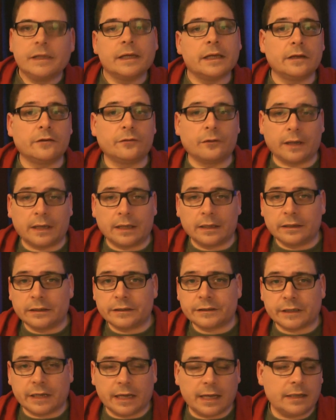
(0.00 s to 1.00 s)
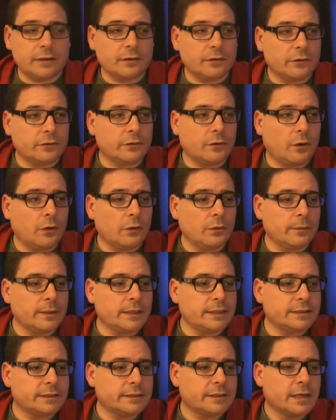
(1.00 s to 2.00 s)
into English, and not
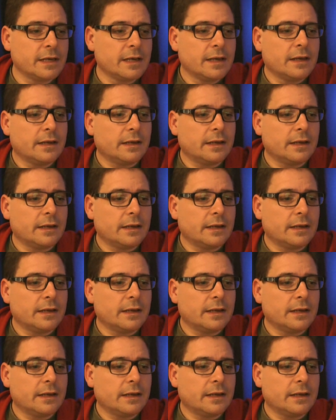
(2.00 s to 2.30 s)
always,